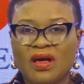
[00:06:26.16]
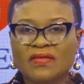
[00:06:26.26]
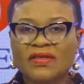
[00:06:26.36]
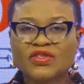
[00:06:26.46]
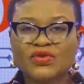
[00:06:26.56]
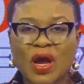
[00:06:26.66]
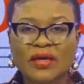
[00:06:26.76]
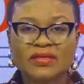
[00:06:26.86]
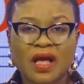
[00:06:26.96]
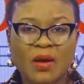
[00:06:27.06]
The
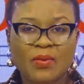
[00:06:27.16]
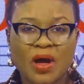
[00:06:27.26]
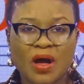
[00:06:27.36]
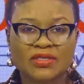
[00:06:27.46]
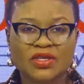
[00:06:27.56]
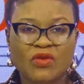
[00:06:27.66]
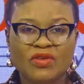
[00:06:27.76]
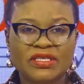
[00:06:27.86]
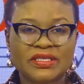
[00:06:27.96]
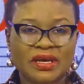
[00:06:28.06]
strikes are part of
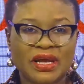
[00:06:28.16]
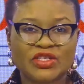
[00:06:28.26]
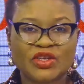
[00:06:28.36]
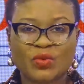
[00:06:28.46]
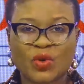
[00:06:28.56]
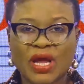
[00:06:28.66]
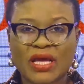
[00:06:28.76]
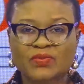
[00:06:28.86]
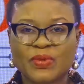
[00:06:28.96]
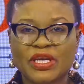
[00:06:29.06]
an escalation of what
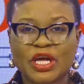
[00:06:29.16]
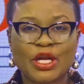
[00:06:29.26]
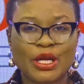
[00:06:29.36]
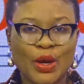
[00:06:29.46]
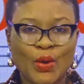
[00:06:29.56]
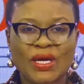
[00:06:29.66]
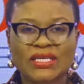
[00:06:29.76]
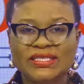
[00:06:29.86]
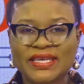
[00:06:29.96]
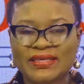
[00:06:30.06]
has been a
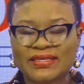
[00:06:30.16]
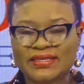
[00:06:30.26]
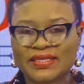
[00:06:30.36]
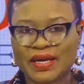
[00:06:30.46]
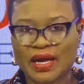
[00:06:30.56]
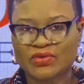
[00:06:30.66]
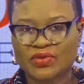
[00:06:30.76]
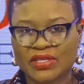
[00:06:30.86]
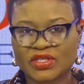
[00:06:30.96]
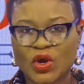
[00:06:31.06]
low-intensity
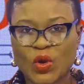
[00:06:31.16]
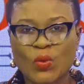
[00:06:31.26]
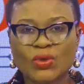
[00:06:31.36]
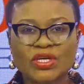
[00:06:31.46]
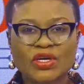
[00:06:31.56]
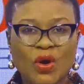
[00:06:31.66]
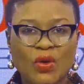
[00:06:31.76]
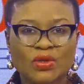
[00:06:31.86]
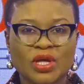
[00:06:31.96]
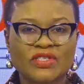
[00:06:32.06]
conflict with the
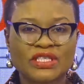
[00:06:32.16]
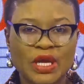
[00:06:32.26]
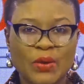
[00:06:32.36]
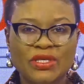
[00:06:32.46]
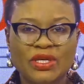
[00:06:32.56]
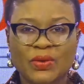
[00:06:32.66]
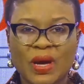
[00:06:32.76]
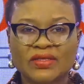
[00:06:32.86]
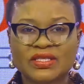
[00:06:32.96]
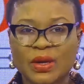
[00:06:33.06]
goal of slowing
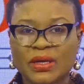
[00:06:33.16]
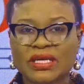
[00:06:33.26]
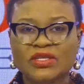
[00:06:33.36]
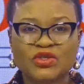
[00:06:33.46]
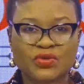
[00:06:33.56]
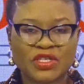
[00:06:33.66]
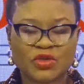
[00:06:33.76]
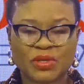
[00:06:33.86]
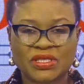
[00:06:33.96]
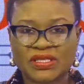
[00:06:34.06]
Iran's growing
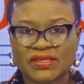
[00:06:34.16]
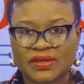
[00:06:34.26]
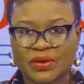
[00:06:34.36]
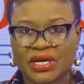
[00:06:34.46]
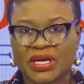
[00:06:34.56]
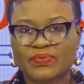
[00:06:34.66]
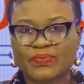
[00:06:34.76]
entrenchment in Syria.